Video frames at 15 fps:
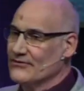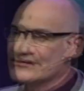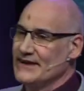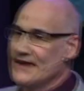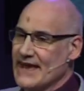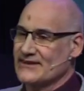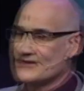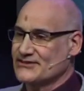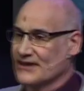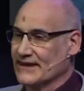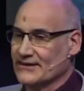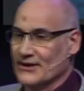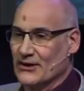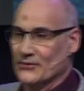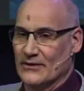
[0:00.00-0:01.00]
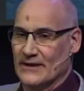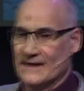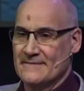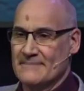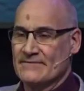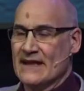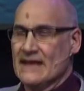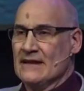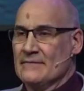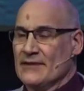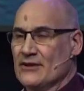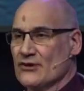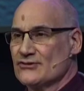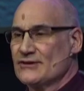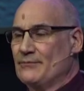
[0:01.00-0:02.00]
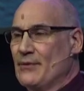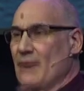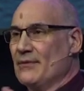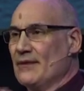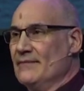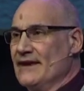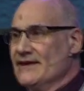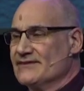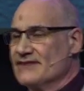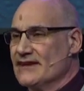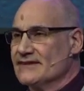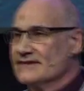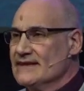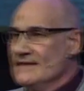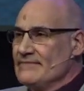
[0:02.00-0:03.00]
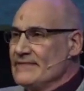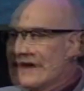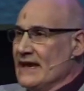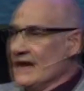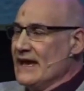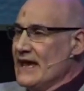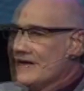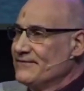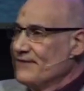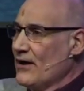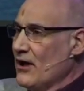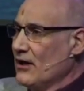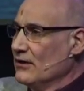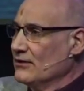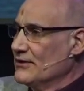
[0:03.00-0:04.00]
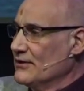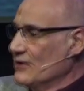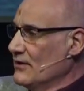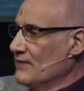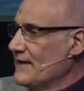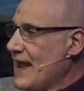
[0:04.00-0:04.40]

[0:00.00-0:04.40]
next thing, don't we? Because the problem is if our